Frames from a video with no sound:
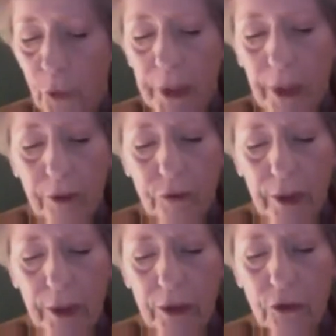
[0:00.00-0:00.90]
us
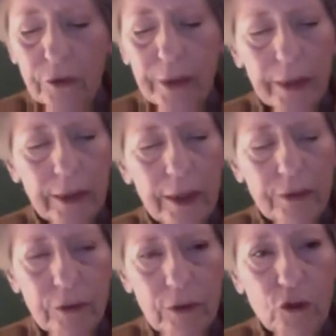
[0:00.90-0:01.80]
into that
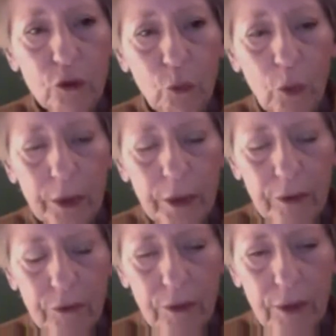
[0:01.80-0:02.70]
sense of
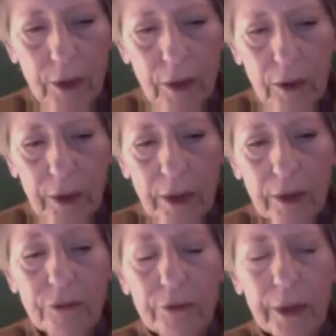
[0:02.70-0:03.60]
oneness. It
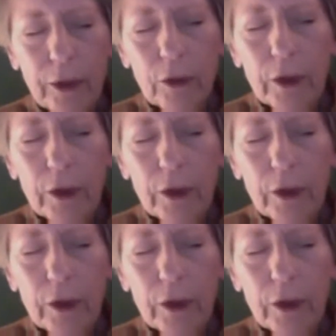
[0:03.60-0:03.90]
is there